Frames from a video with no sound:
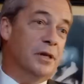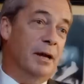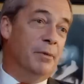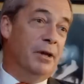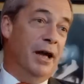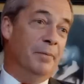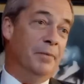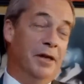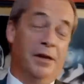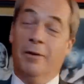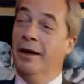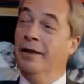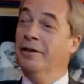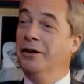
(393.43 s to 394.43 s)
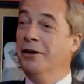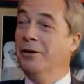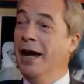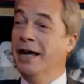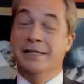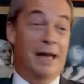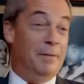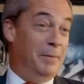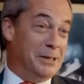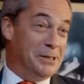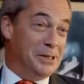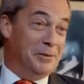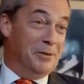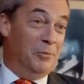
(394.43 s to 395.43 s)
that I become the UK's
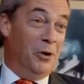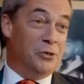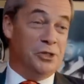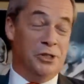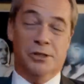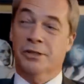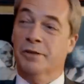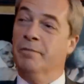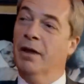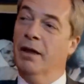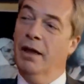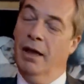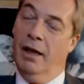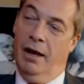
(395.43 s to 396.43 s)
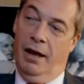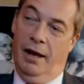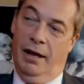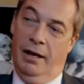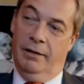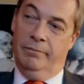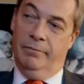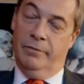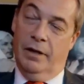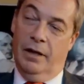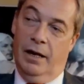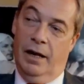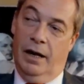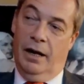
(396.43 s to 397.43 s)
ambassador in Washington.
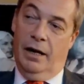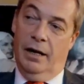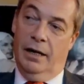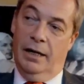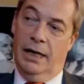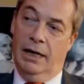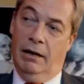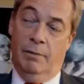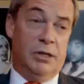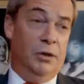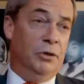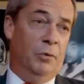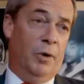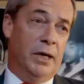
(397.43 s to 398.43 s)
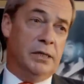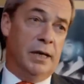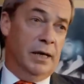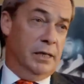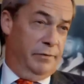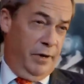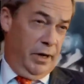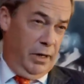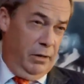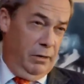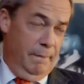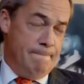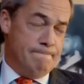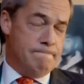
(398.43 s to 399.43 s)
Now, I'm told the wine cellar is very
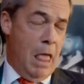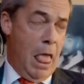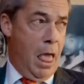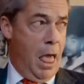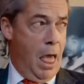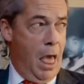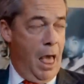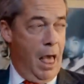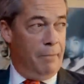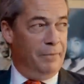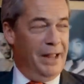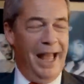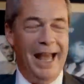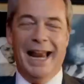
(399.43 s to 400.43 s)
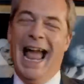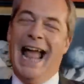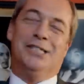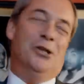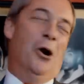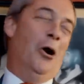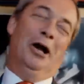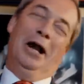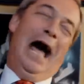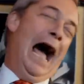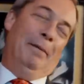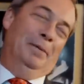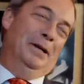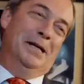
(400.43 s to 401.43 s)
good. It's not going to
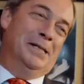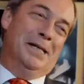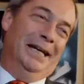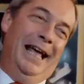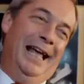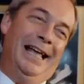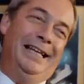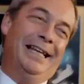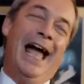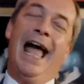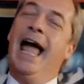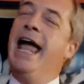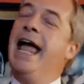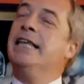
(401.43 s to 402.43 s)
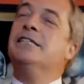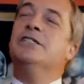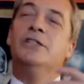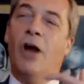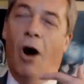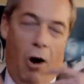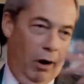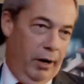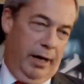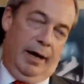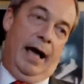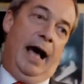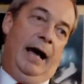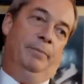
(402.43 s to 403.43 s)
happen, is it? It's not going
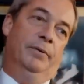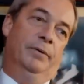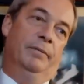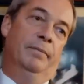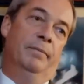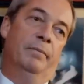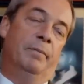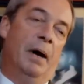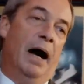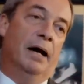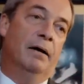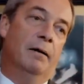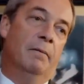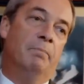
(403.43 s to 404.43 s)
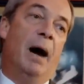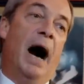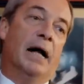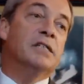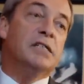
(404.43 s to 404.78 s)
to happen. But